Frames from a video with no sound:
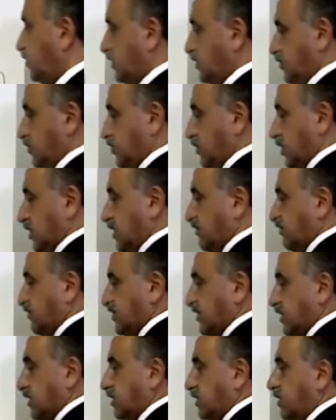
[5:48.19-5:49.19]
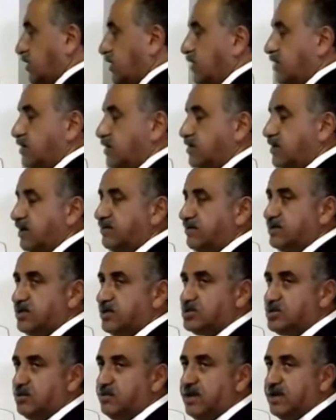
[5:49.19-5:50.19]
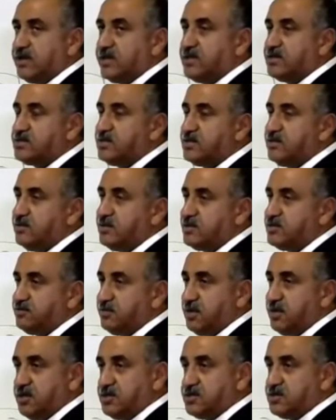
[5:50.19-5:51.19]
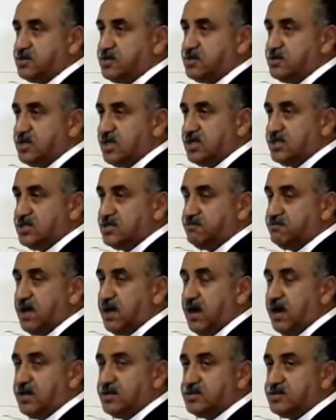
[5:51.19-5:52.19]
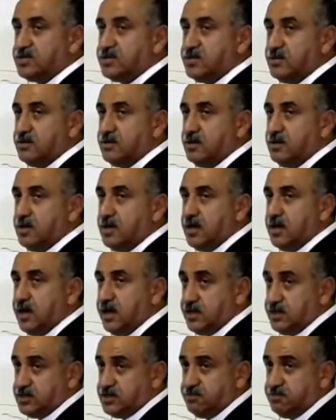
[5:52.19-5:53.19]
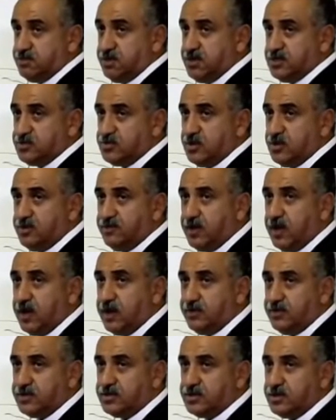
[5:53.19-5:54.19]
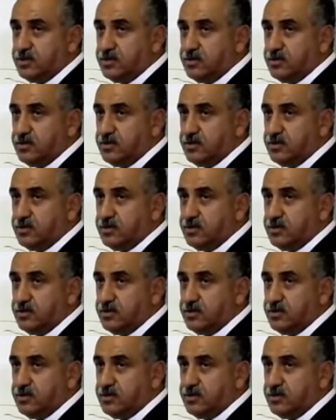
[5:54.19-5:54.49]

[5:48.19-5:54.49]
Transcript: the work of the gravitational magnetism in space, that is balanced, and it's a peaceful environment,